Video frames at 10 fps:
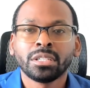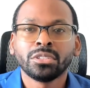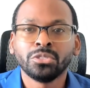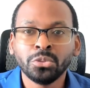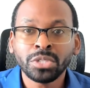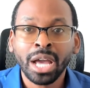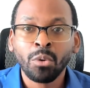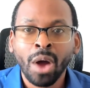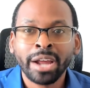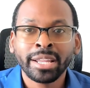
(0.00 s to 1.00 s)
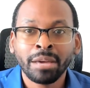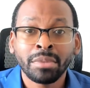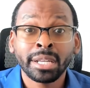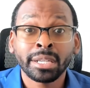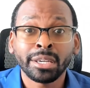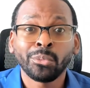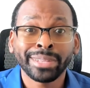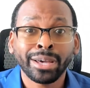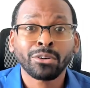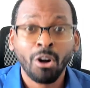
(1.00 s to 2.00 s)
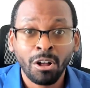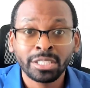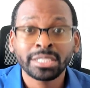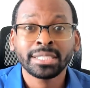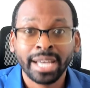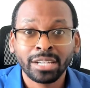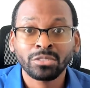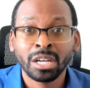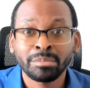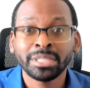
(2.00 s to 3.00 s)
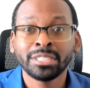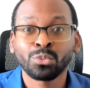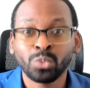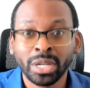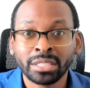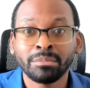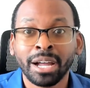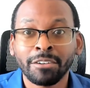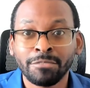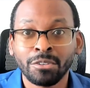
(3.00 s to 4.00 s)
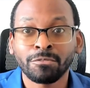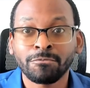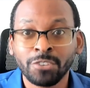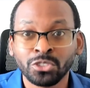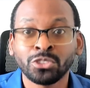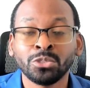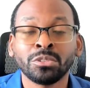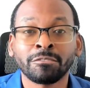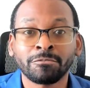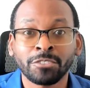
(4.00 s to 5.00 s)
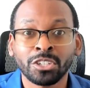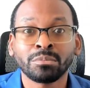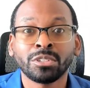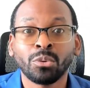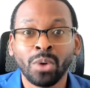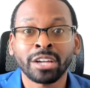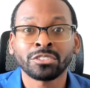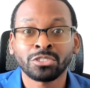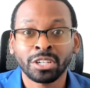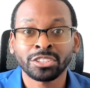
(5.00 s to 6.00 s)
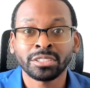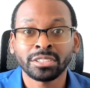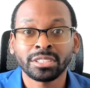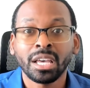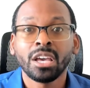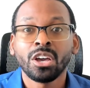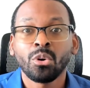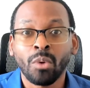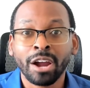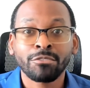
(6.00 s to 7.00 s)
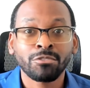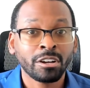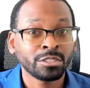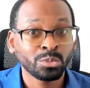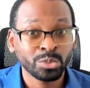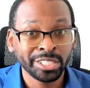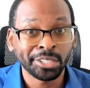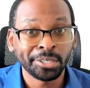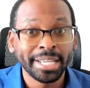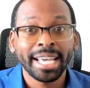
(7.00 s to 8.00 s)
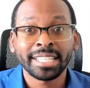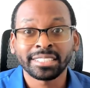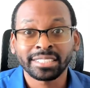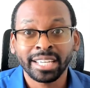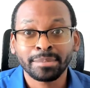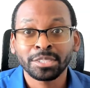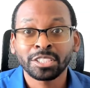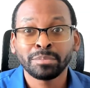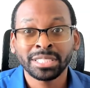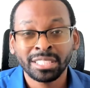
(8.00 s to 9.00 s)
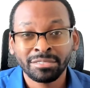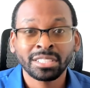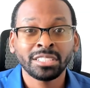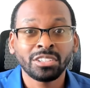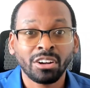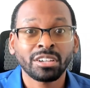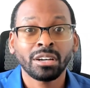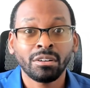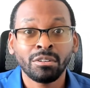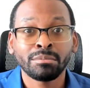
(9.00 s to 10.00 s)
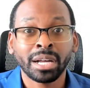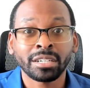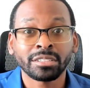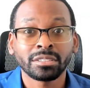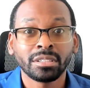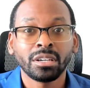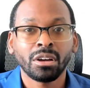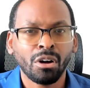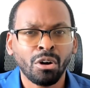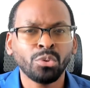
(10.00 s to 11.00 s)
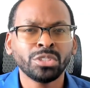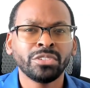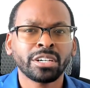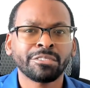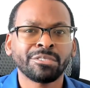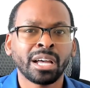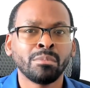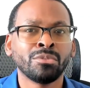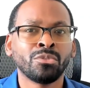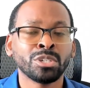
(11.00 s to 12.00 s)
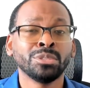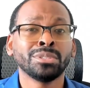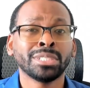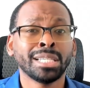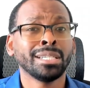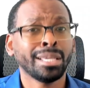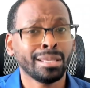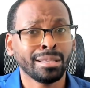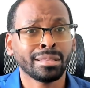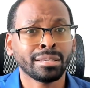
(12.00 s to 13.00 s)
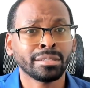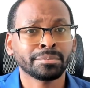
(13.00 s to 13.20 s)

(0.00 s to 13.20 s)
Do not wire that money without calling the title company directly by phone first to confirm the wire instructions. Wire fraud is real, and scammers specifically target home buyers. Always verify before you send anything.